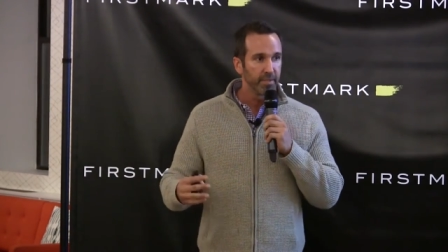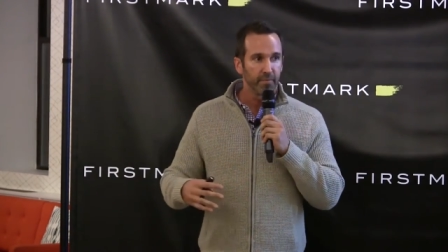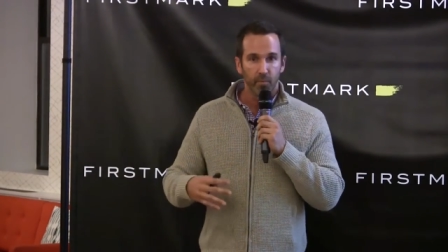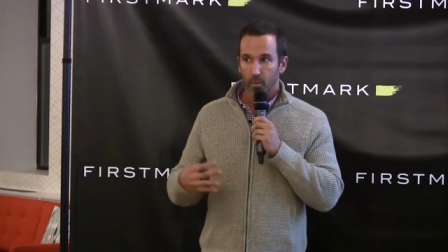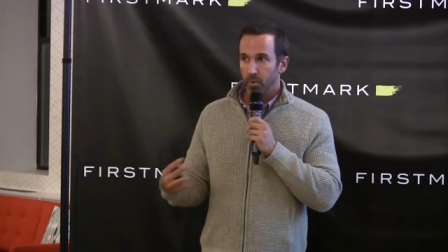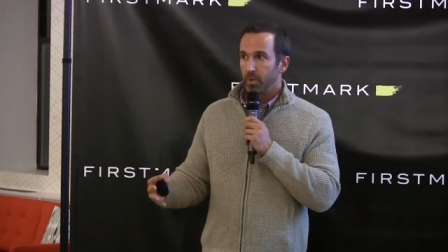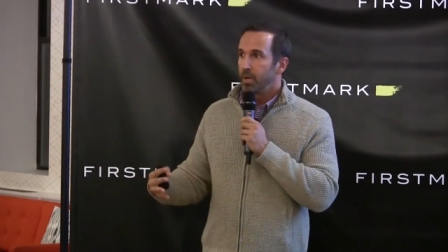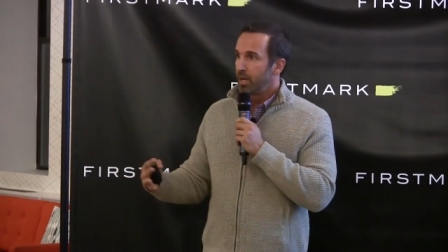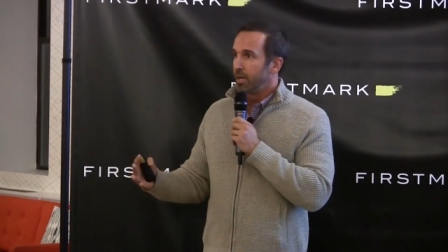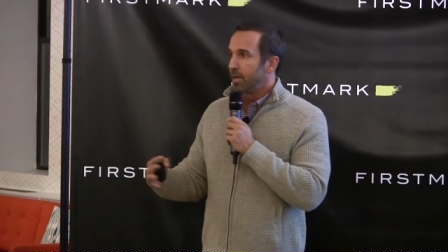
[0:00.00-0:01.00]
for
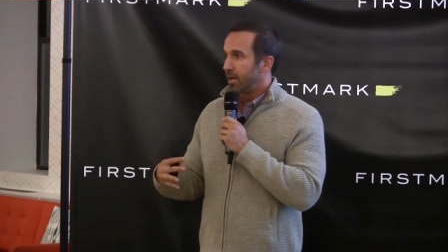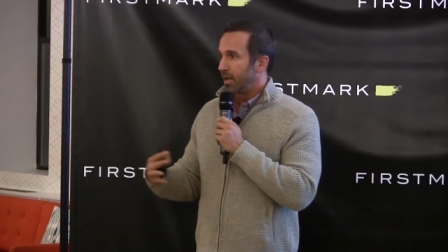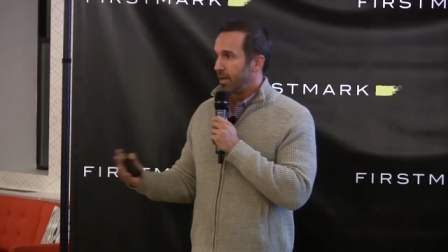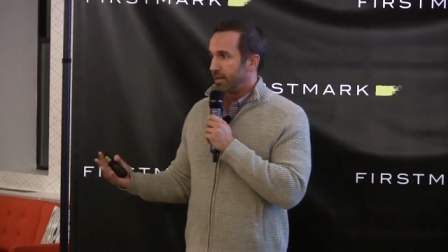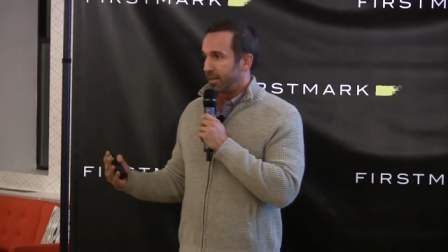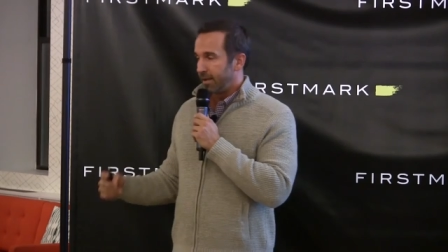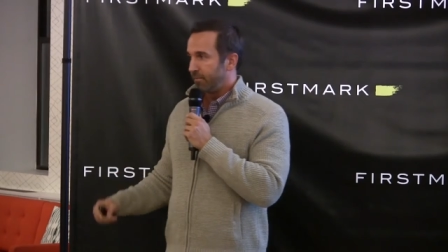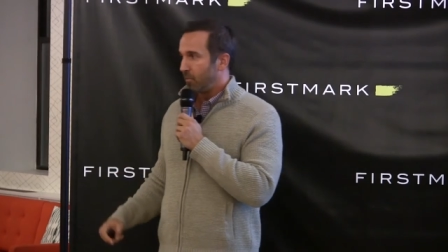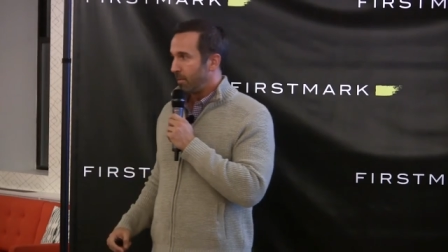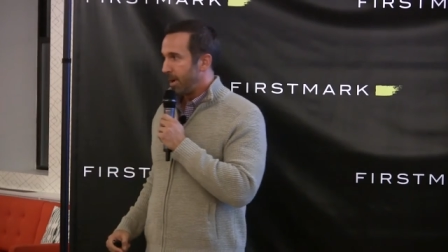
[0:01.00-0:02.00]
uh,
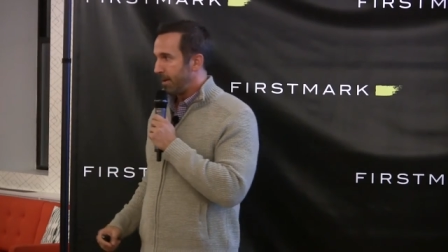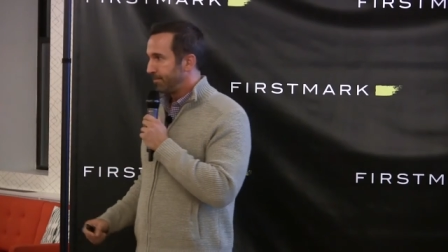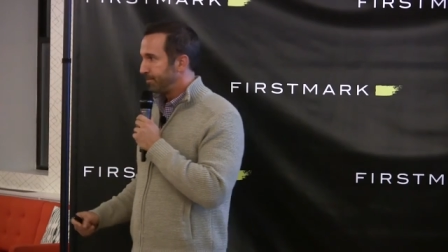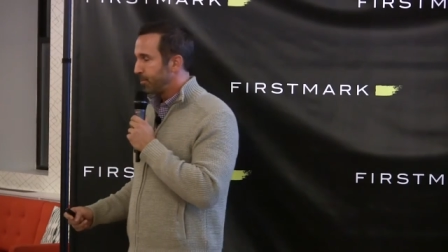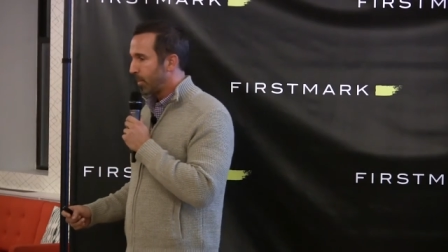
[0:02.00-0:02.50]
that format.